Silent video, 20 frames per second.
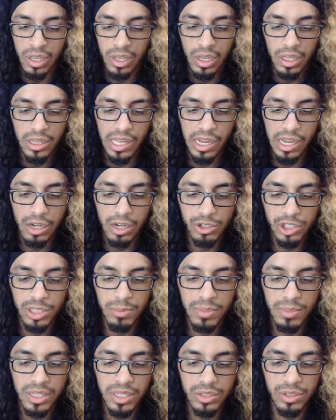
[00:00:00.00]
There she
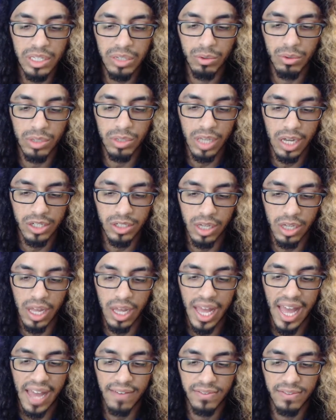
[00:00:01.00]
meets Inuyasha, a
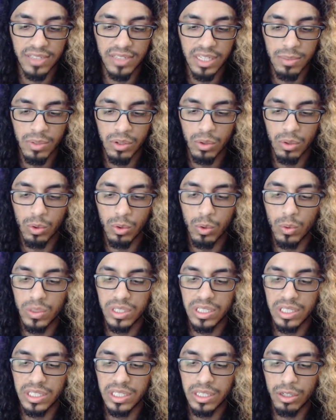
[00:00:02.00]
half-demon who
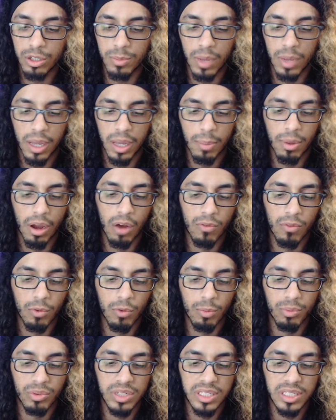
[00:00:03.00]
was sealed by a powerful
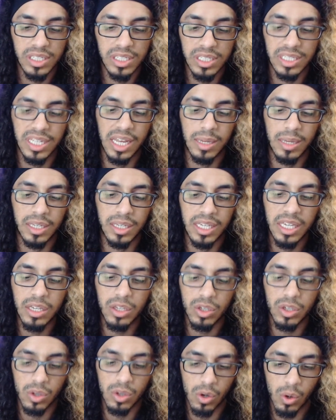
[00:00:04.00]
priestess named
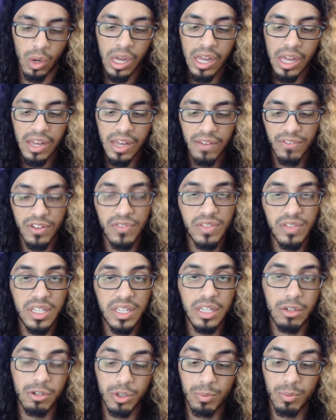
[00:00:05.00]
Kikyo fifty
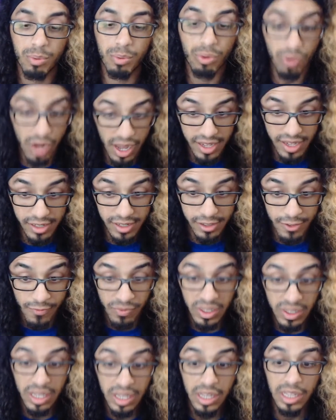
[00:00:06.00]
years prior.
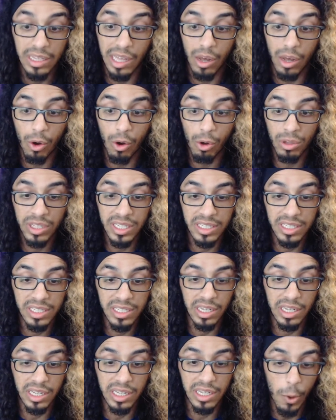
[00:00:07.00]
Not only is
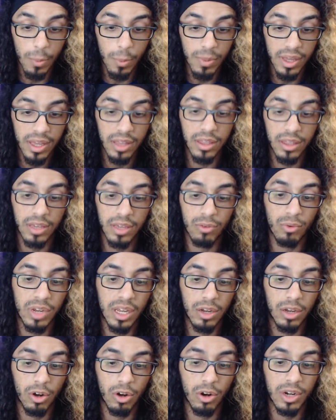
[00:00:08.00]
Kagome the
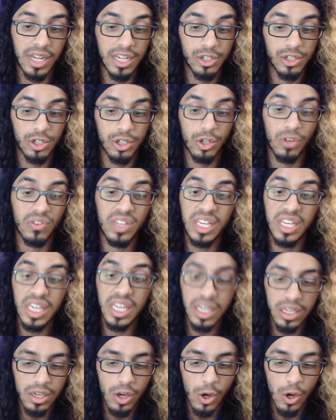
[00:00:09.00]
reincarnation of
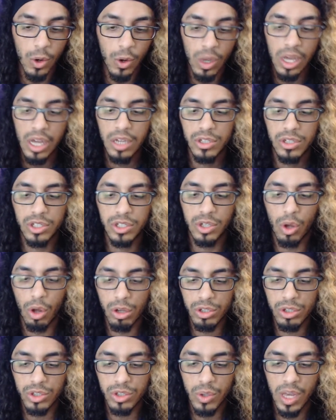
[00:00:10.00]
Kikyo, she
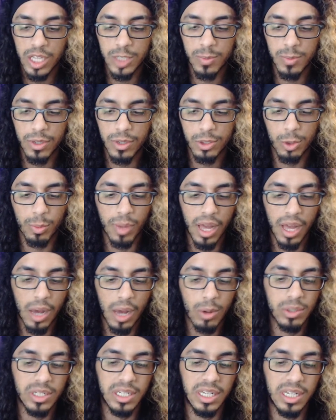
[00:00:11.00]
also has special
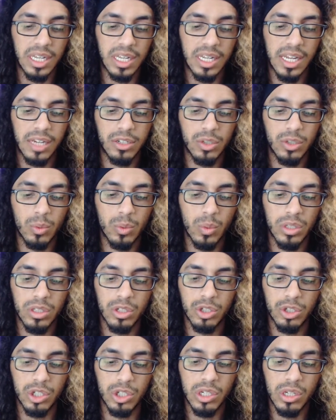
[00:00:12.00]
powers in connection with the
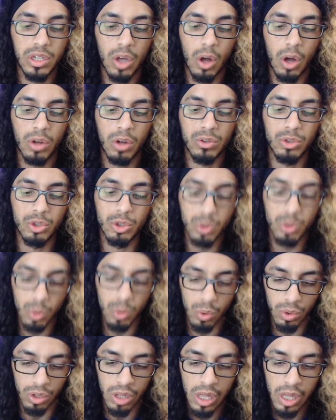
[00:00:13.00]
Shikon
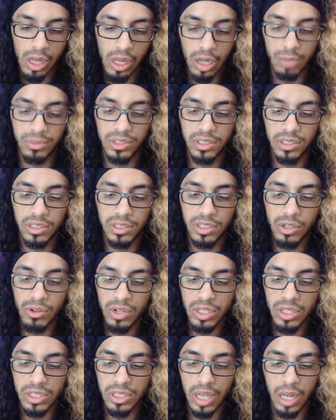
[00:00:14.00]
Jewel, a
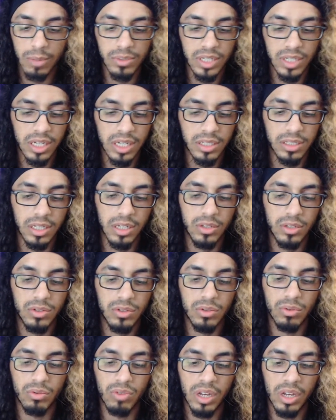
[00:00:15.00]
mysterious object said
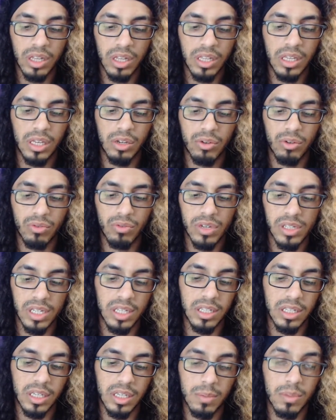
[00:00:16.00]
to greatly increase a
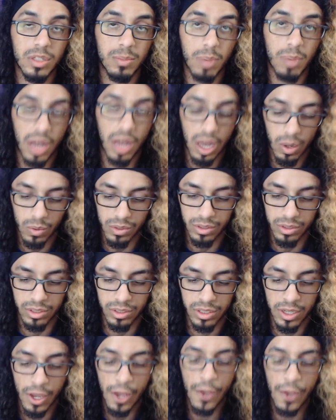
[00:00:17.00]
demon's powers.
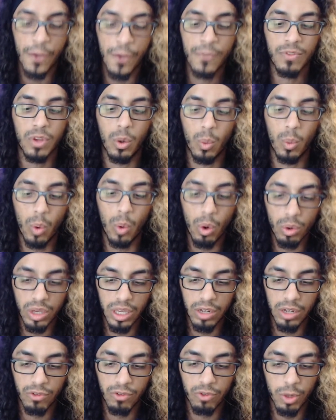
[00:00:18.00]

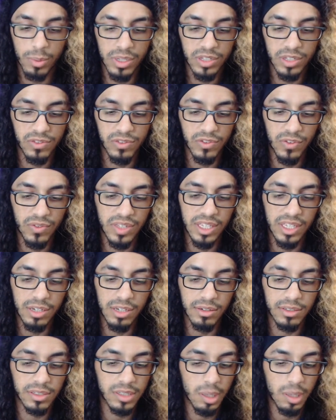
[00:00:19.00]
Awoken from his fifty-year
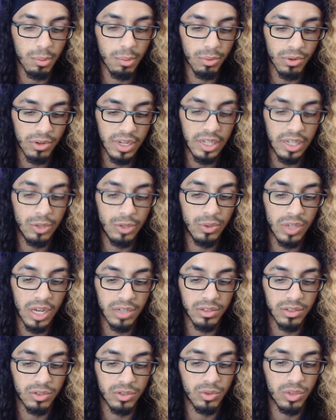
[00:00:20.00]
slumber,
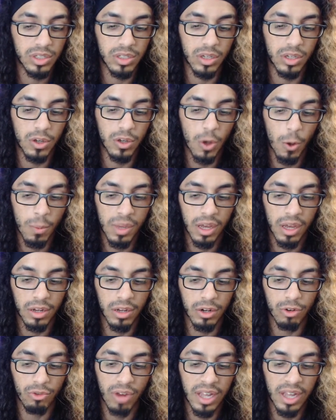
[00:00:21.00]
Inuyasha joins Kagome on
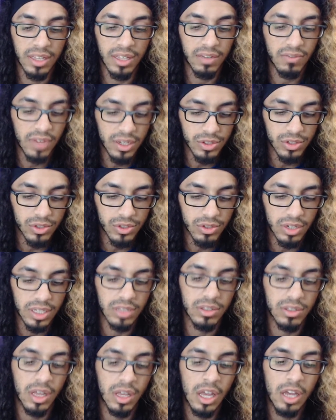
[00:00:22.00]
a grand adventure
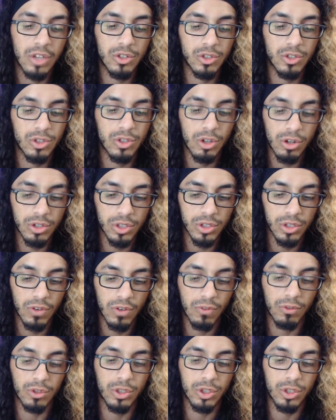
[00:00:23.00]
in search
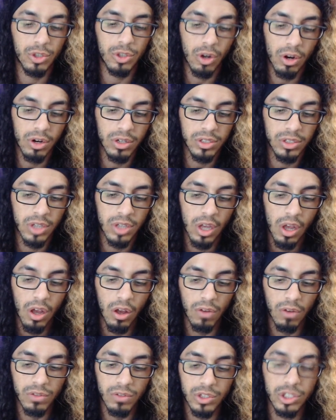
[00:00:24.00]
for shards
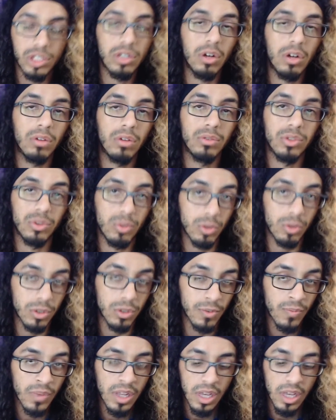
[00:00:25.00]
of the Shikon Jewel.
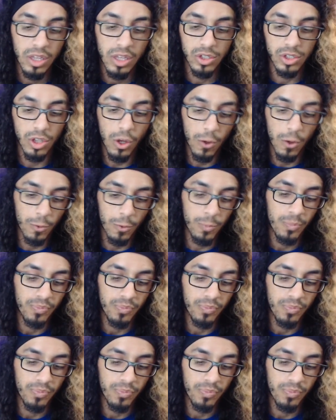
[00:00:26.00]
So,